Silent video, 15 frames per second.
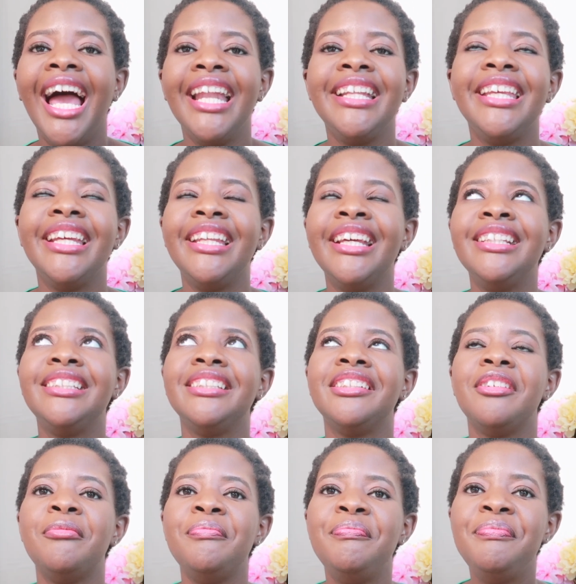And Genet is
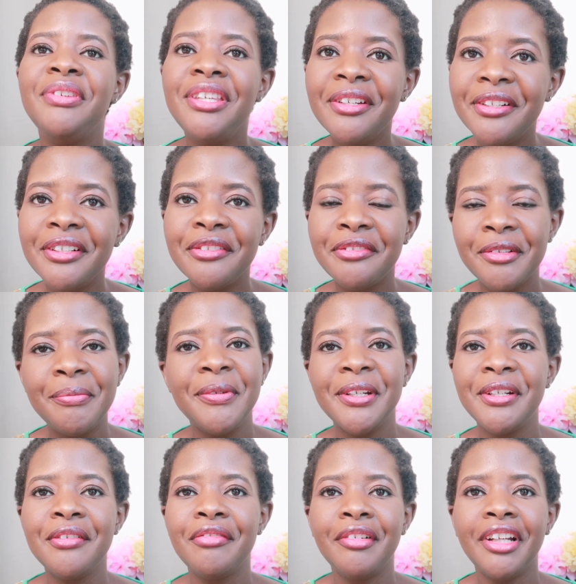a beautiful,
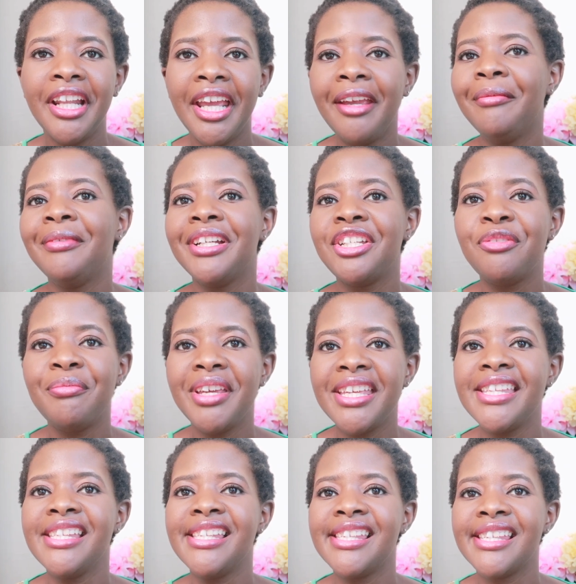beautiful name, which
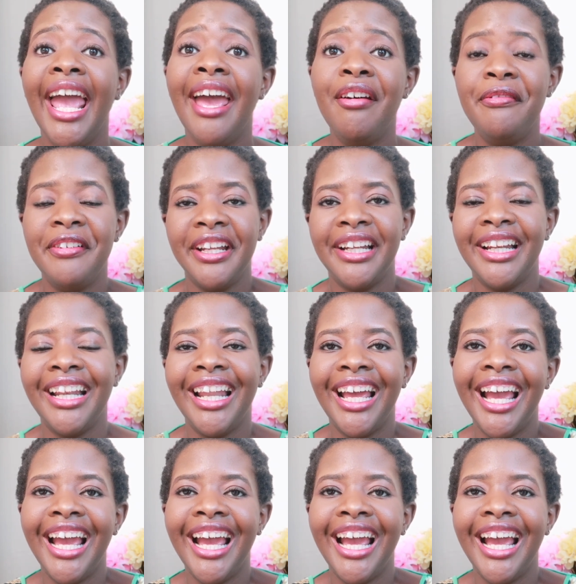means heaven.